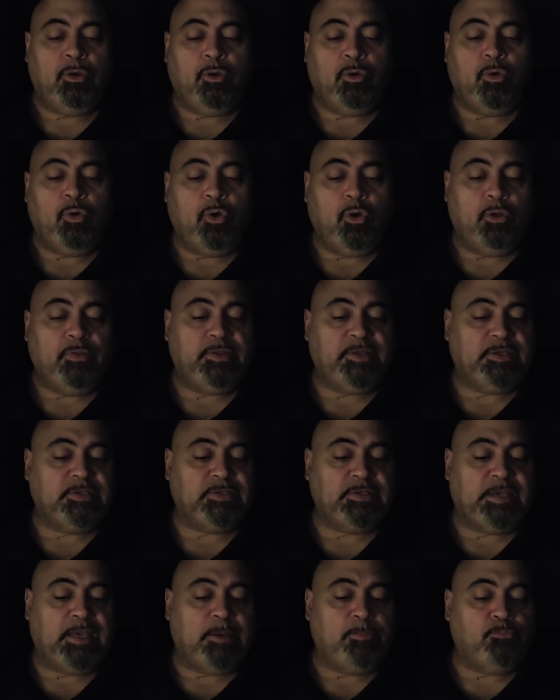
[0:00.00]
All the
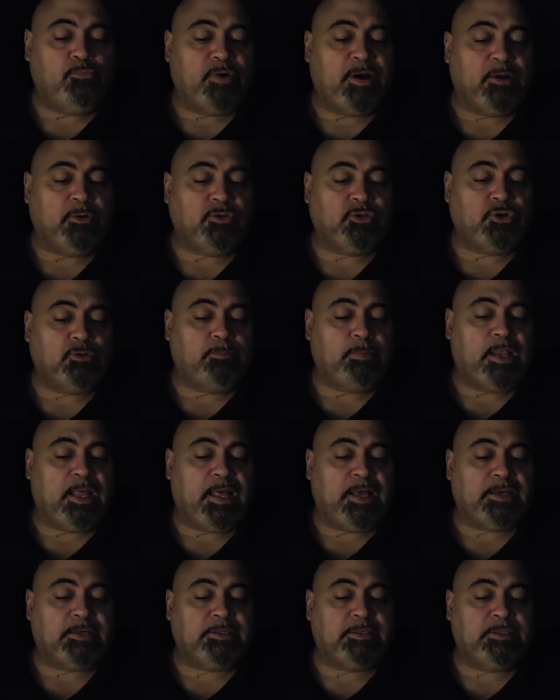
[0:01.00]
escape routes are
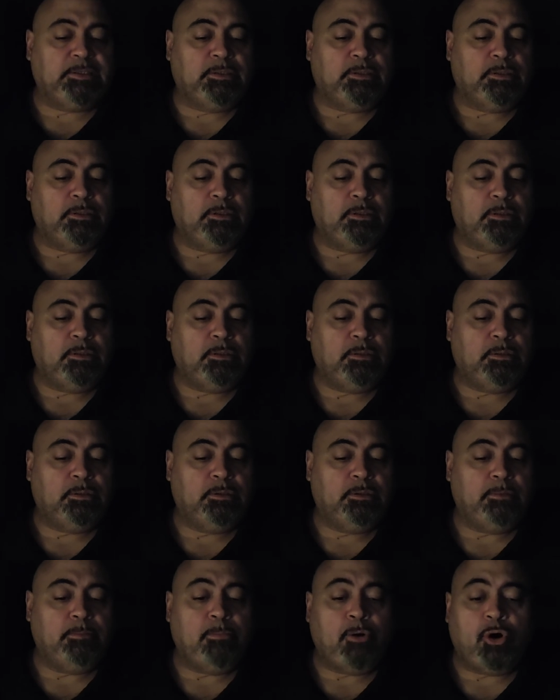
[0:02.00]
blocked.
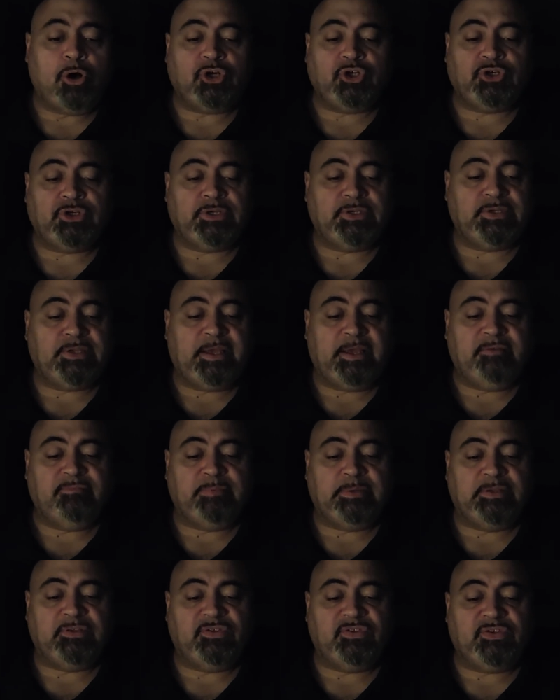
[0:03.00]
The marshes have
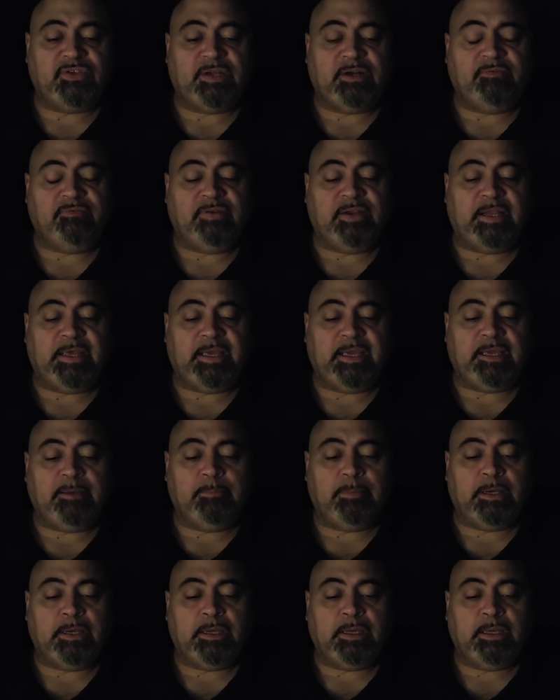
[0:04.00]
been set
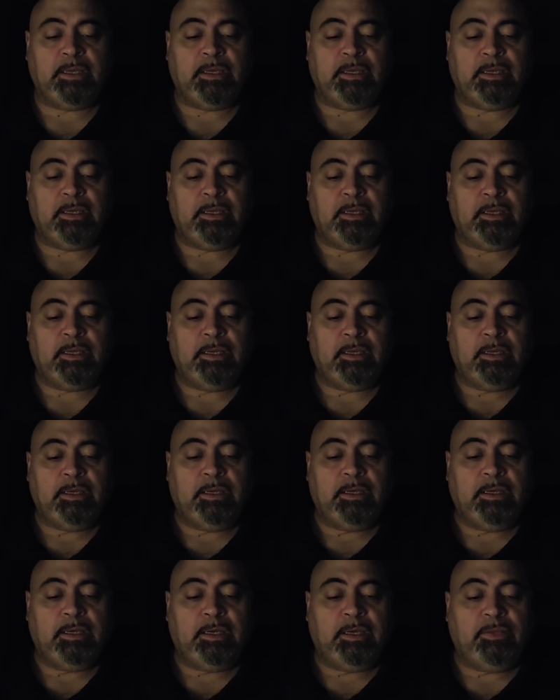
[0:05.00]
aflame,
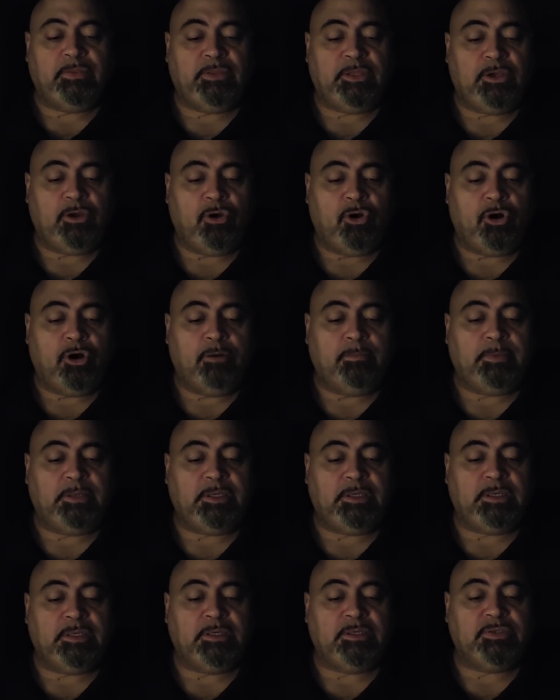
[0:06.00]
and the
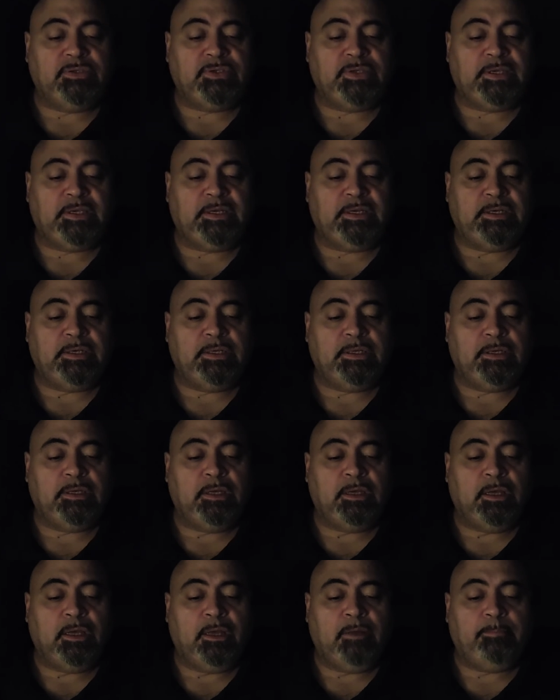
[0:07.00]
army is in
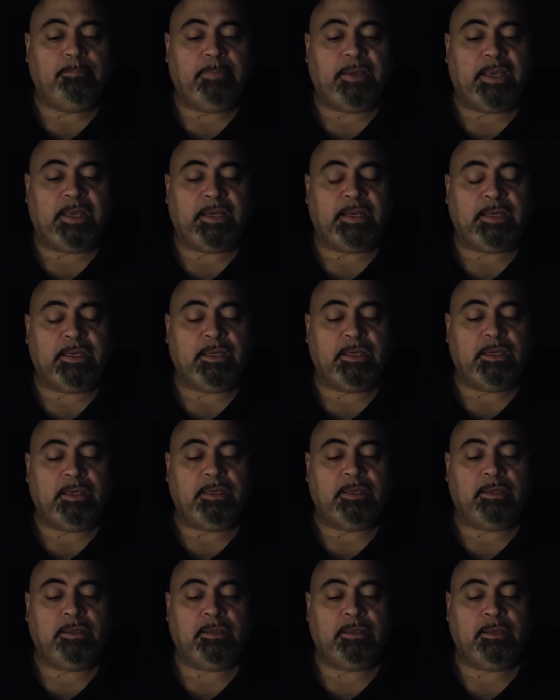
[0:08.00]
a panic.
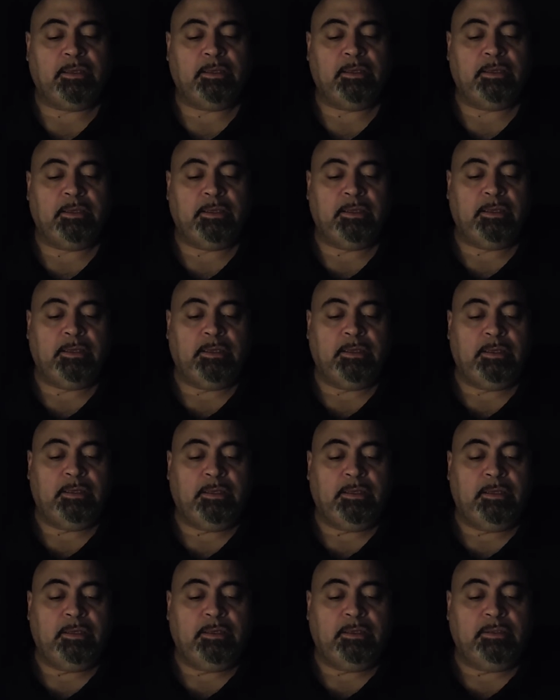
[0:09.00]

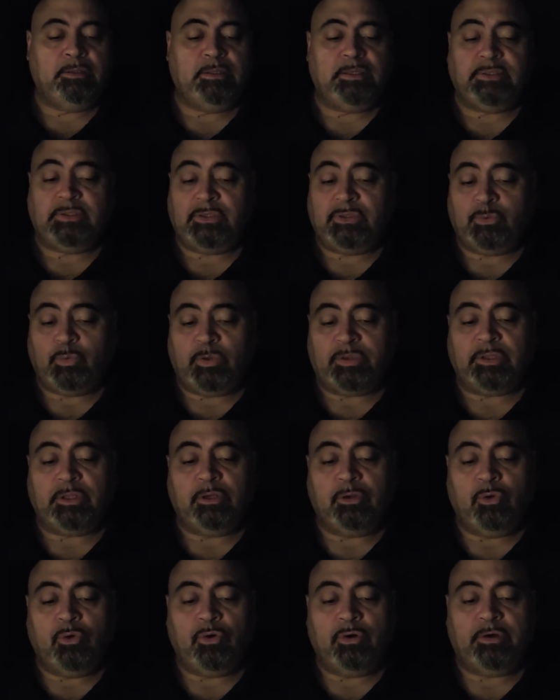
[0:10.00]
This is what the
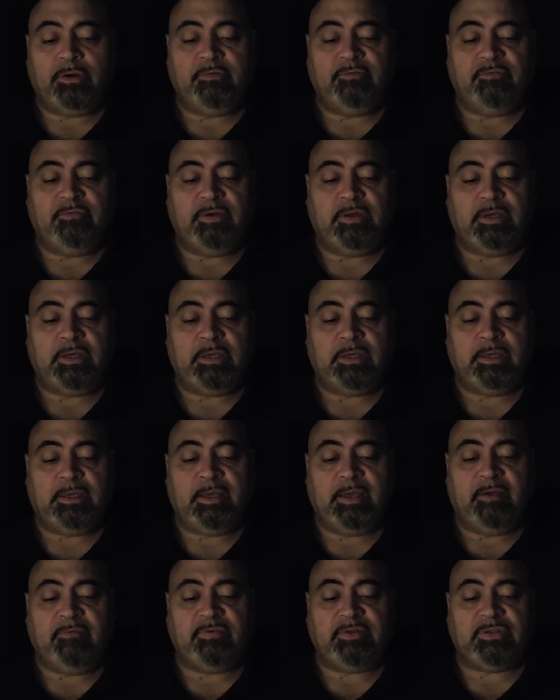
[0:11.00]
Lord of
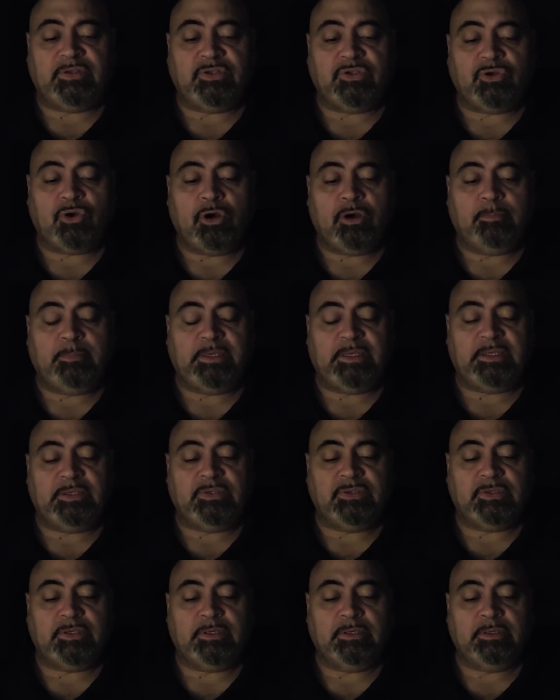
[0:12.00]
Heaven's
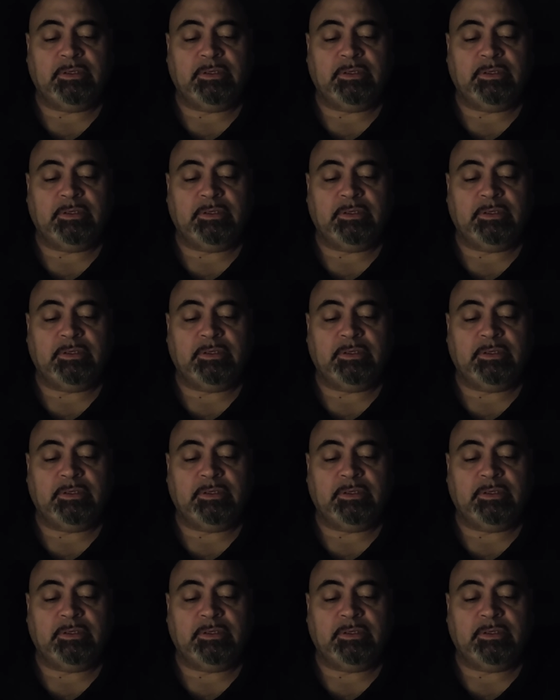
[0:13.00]
armies,